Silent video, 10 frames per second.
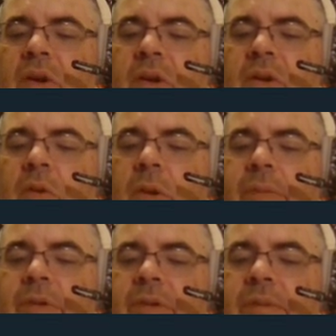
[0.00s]
dark
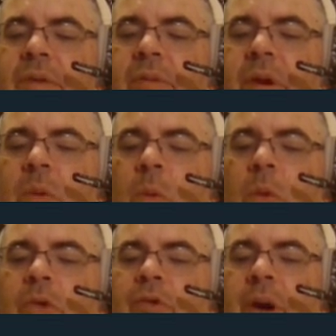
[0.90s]
corpses of 3
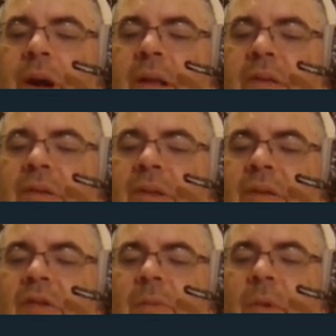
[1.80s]
war dragons and
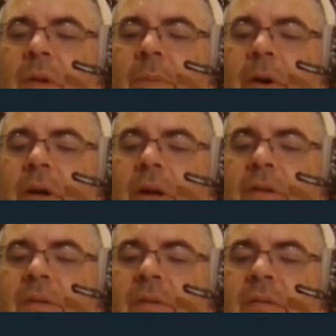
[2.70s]
the smaller
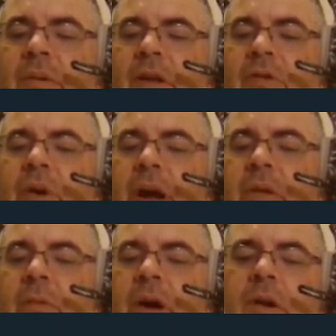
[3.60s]
bodies of 3
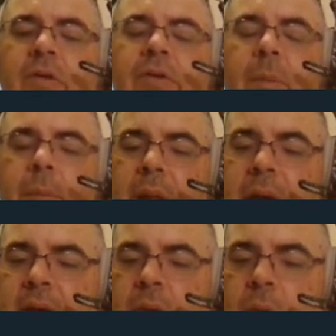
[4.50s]
dragon riders in
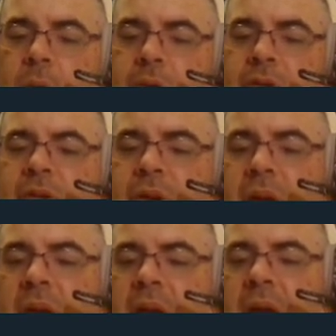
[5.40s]
black and orange,
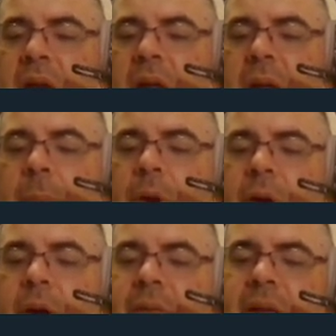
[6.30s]
and a
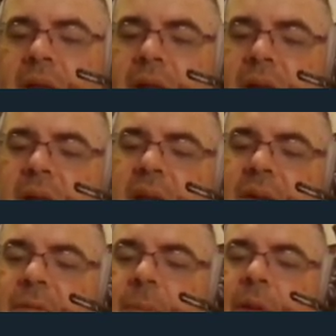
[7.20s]
pond that had
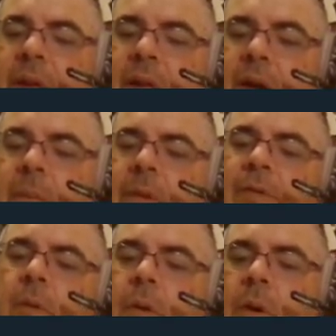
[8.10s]
never
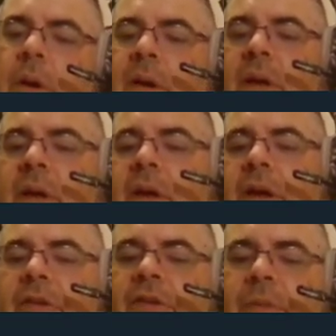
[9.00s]
before,
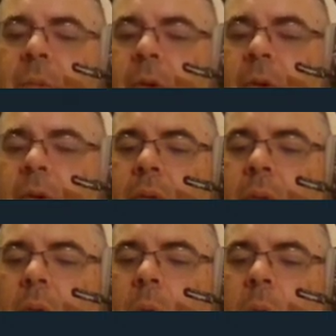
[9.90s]
a small,
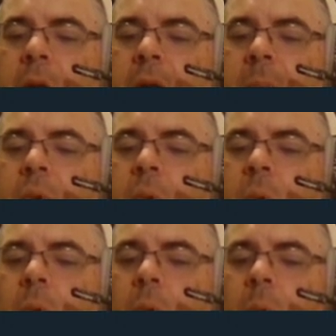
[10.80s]
quiet
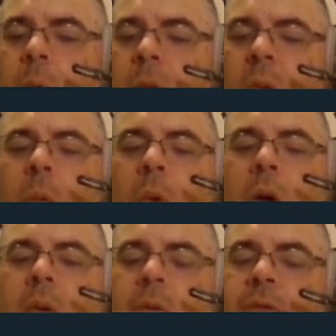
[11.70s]
pool where the
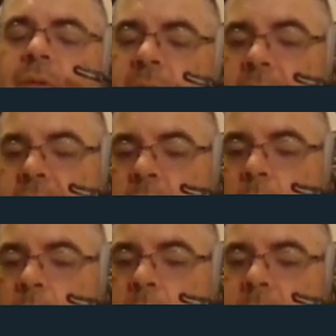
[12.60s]
water was very
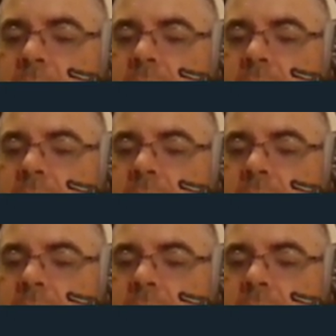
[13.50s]
cold.